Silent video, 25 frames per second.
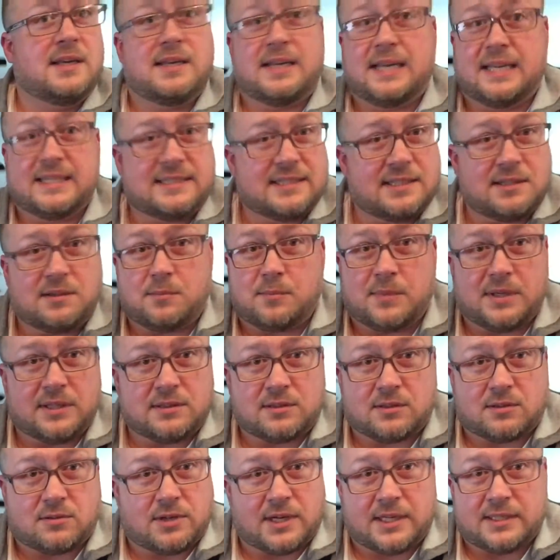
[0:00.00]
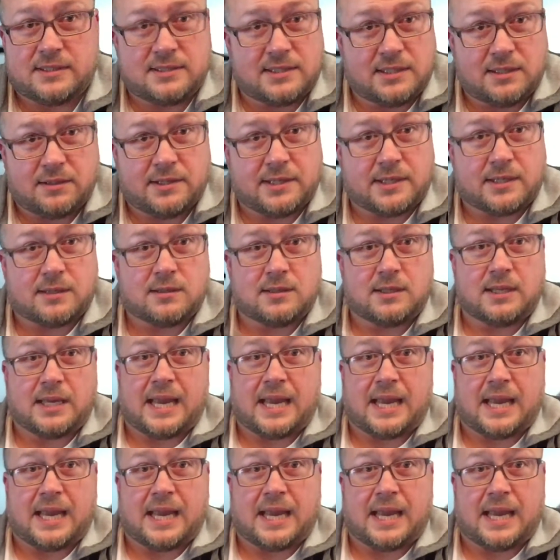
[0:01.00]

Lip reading: it didn't meet the criteria.